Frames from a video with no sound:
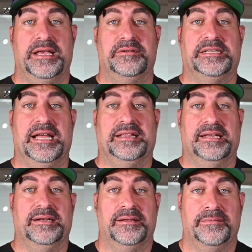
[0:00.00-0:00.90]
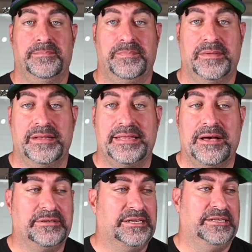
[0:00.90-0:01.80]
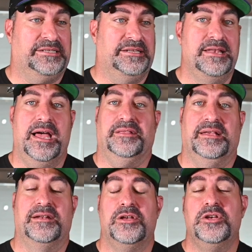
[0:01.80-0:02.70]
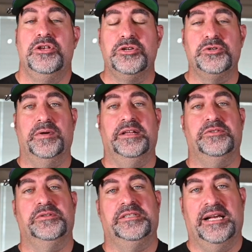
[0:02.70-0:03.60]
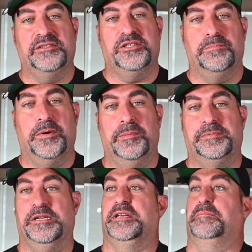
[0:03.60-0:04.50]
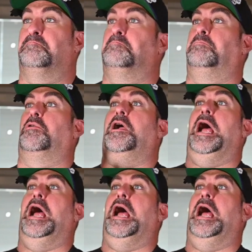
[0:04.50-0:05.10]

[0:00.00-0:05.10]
That was nothing. That was like nothing. Usually when I do seltzer burps, it's like, you